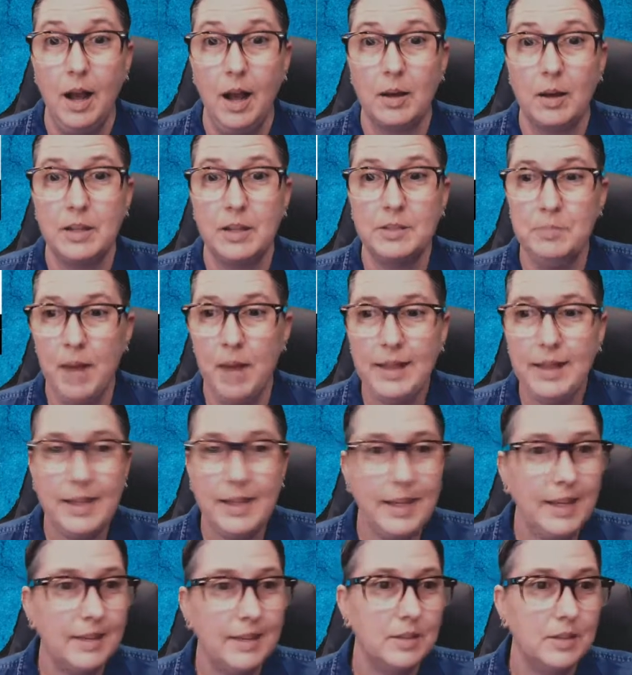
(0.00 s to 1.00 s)
Because my
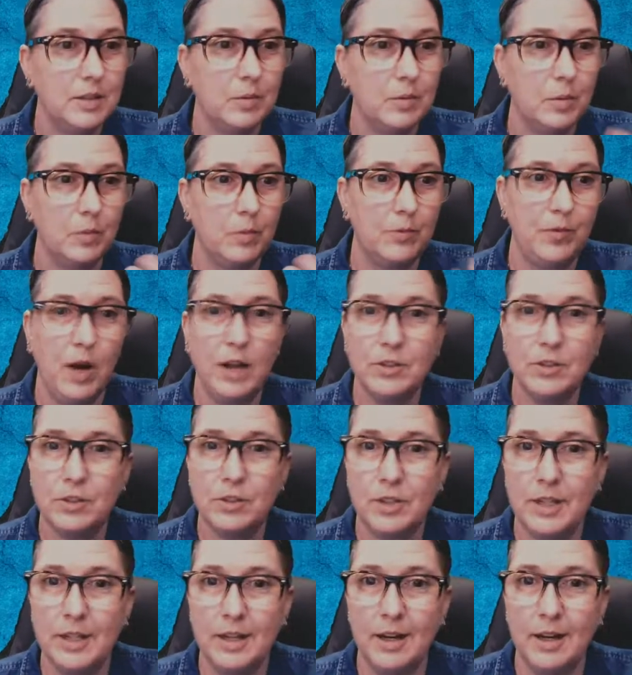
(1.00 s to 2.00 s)
thing is
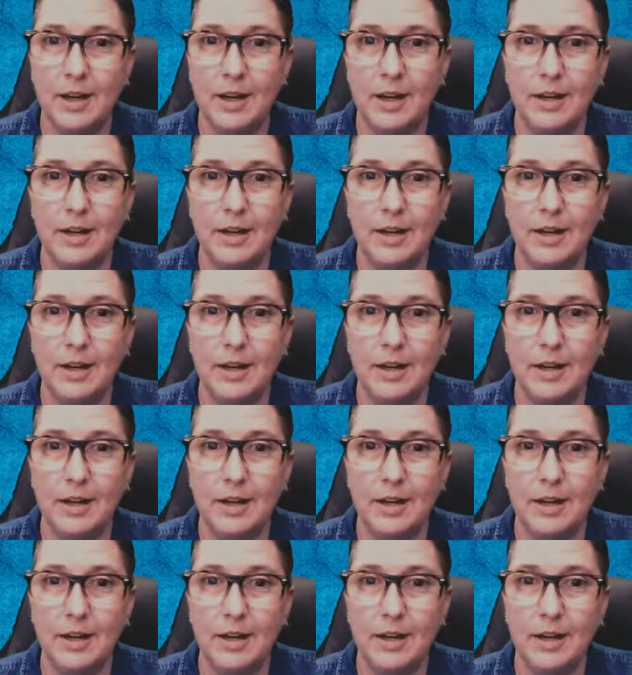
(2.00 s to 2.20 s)
fostering,